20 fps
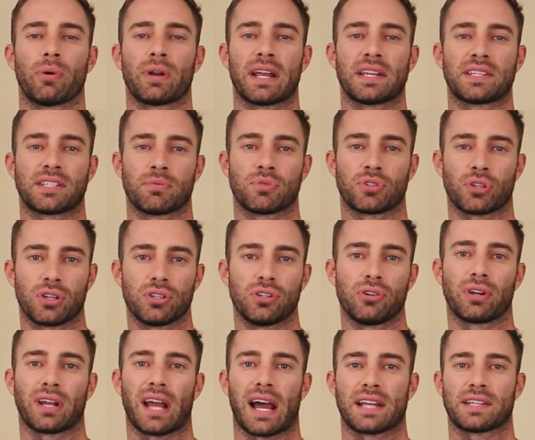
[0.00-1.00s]
want to add some
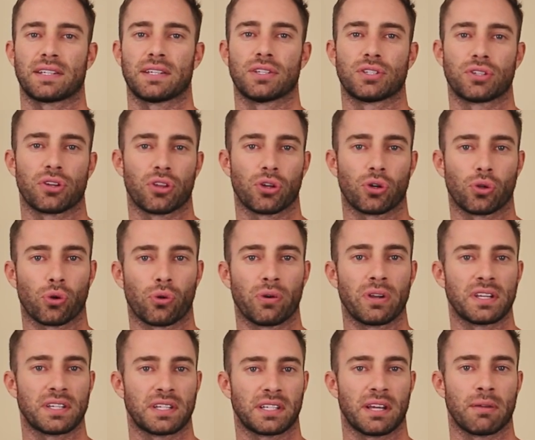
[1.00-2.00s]
cyanuric acid so the
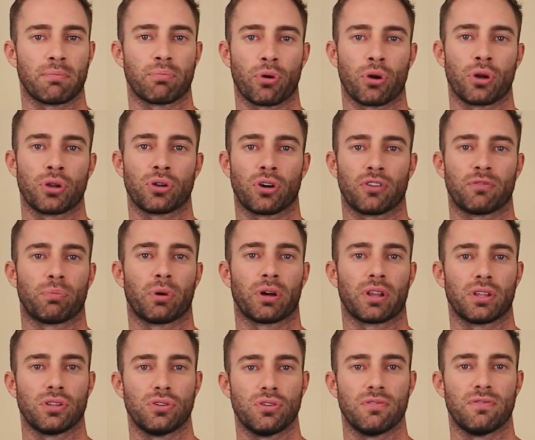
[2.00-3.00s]
chlorine doesn't get burned off by
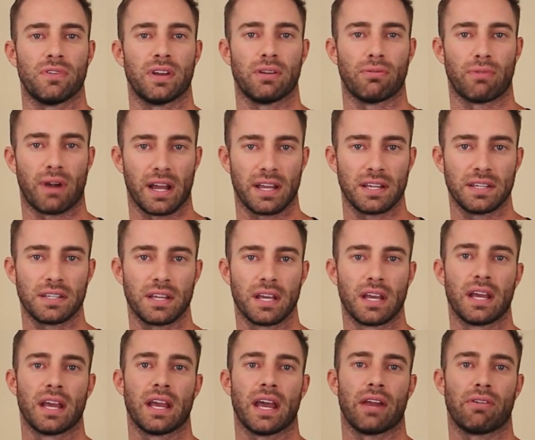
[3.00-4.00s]
the UV rays
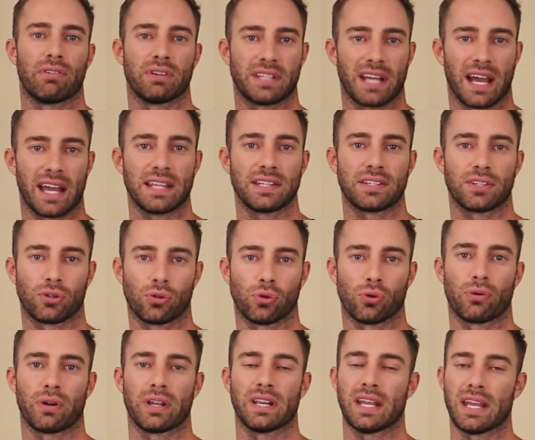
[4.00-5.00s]
and retains the
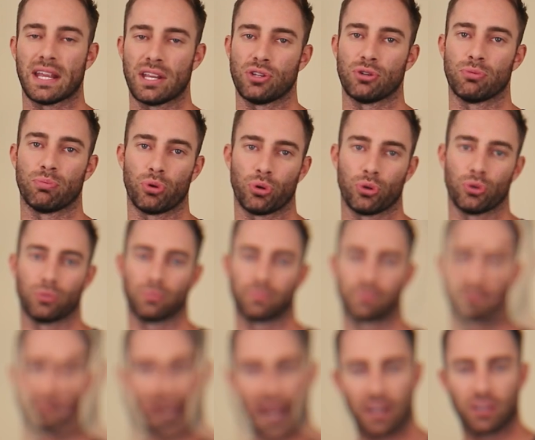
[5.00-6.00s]
chlorine in your pool.
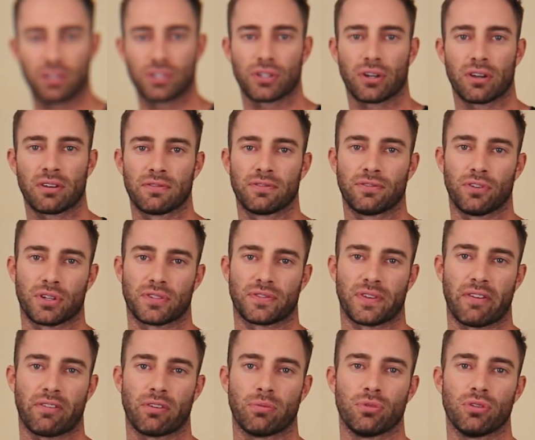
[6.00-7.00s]
Algicide and
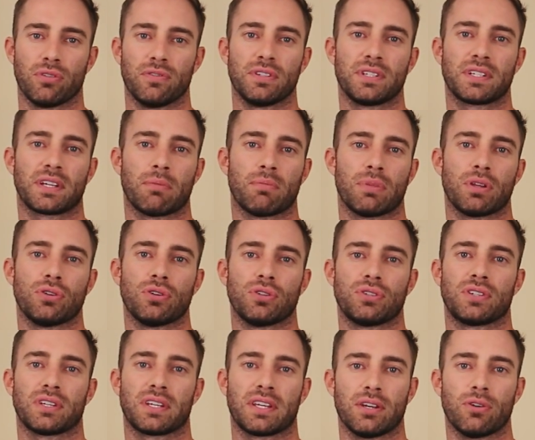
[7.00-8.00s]
phosphate removers can be
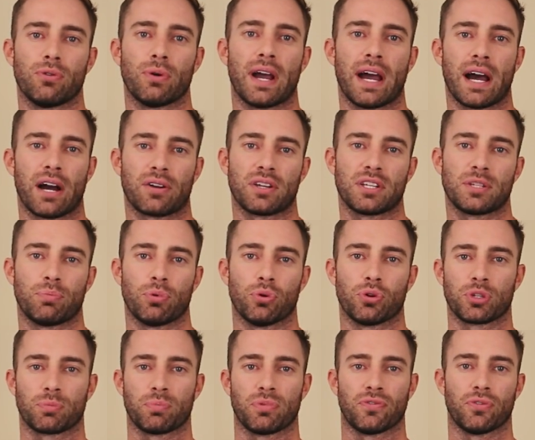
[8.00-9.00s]
used to kill algae
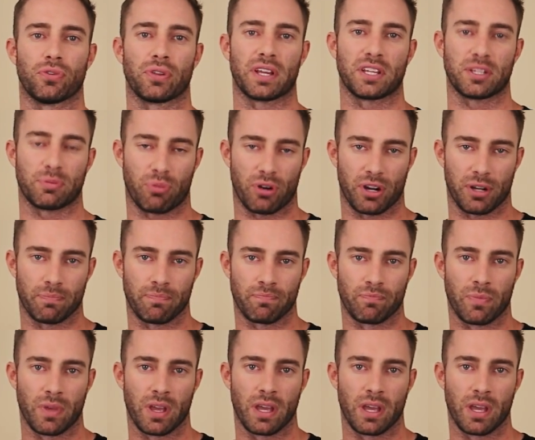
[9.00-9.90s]
spores before they spread.